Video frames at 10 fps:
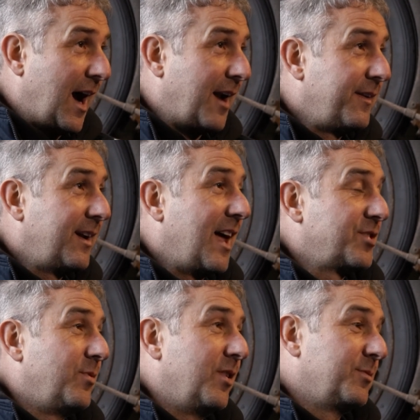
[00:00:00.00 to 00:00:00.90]
And I think
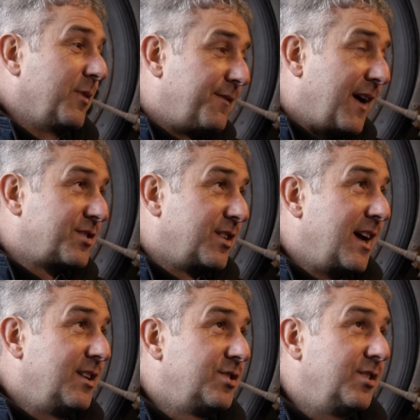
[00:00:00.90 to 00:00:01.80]
that's what the
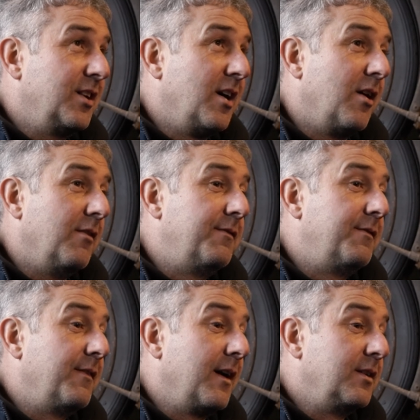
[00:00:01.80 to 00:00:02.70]
fascination
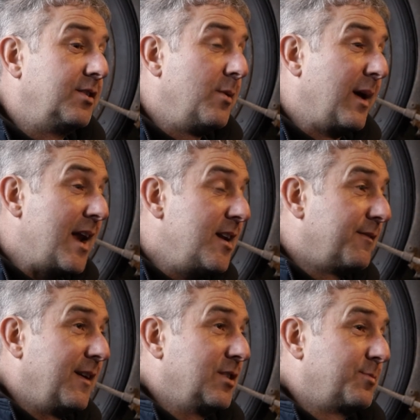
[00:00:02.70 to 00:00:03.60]
of doing any
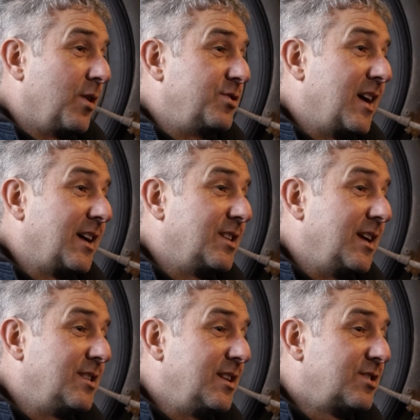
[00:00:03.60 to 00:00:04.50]
of these projects
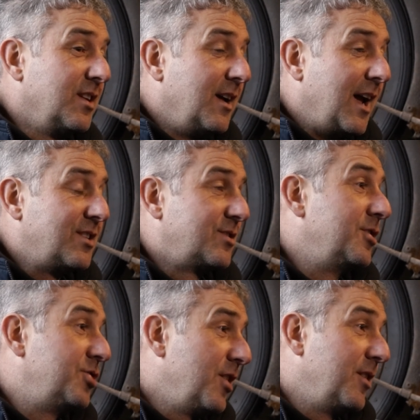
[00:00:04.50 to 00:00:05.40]
is. It's the
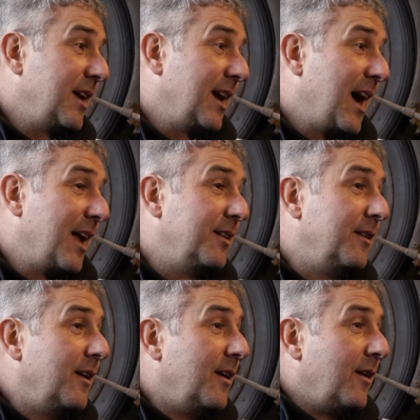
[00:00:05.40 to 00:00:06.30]
journey. And mm-hmm.